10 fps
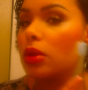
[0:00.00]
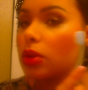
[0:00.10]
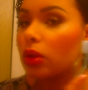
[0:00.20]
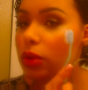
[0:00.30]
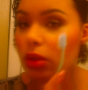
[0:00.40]
Do
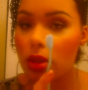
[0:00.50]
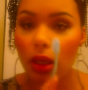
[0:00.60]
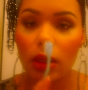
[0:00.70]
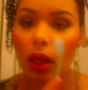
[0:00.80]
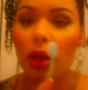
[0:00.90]
circles just
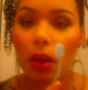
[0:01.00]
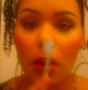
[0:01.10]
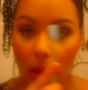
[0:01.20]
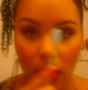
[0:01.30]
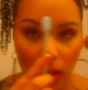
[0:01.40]
like that.
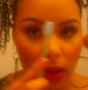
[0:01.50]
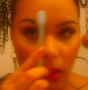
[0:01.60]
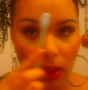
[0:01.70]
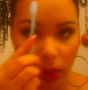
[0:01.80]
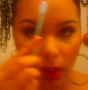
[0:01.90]

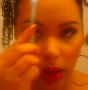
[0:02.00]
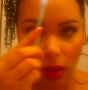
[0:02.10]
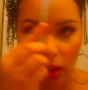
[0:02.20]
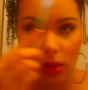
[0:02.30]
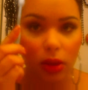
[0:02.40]
Right
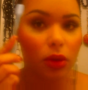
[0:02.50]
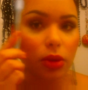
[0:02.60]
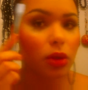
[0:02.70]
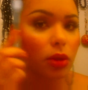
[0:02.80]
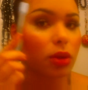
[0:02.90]
in here,
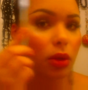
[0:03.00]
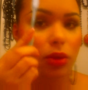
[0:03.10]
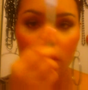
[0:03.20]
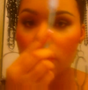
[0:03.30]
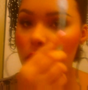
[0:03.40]
circle, circle, circle,
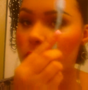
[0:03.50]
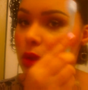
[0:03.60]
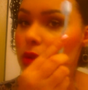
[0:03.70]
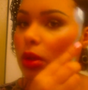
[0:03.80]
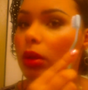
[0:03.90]
circle, circle,
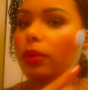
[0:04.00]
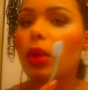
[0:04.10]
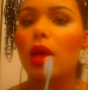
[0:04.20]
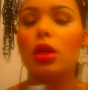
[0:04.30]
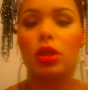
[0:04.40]
circle, circle,
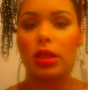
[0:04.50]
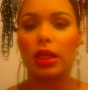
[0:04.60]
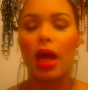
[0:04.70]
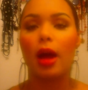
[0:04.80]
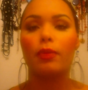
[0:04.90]
just
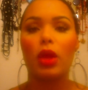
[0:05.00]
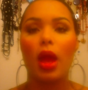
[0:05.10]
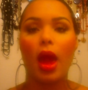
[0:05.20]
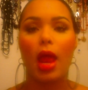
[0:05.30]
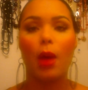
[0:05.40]
like that.
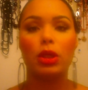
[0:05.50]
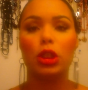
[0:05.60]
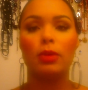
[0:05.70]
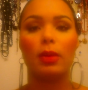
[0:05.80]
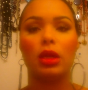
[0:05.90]
And I would
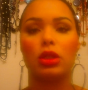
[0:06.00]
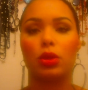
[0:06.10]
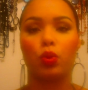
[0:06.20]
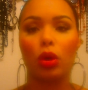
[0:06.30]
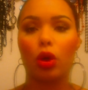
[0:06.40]
do maybe
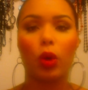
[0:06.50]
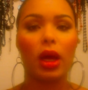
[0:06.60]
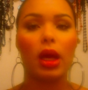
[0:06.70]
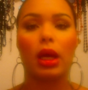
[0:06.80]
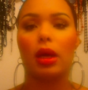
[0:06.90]
just real
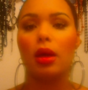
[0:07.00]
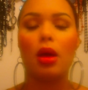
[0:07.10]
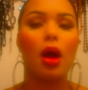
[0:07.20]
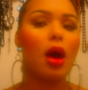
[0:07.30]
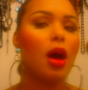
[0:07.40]
quick,
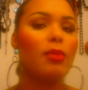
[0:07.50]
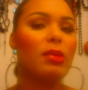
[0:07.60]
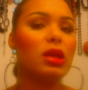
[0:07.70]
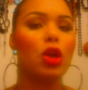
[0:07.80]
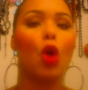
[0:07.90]

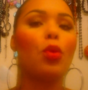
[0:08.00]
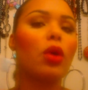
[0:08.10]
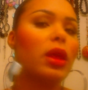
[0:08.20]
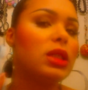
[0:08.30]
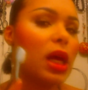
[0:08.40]
maybe no
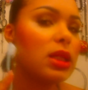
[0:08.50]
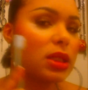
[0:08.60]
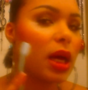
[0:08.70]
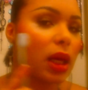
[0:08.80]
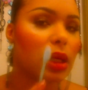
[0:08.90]
more than
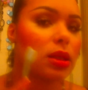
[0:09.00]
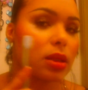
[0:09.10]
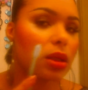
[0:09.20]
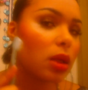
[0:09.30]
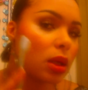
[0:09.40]
10
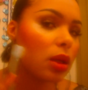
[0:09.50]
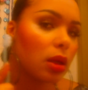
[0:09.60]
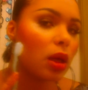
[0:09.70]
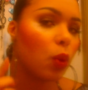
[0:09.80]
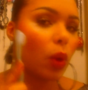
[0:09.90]
seconds
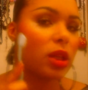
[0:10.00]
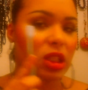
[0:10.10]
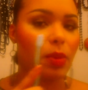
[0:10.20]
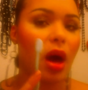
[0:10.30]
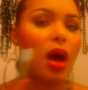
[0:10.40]
in one
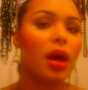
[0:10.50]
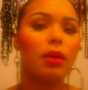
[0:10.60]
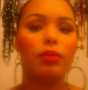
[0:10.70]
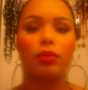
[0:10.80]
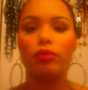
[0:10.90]
spot,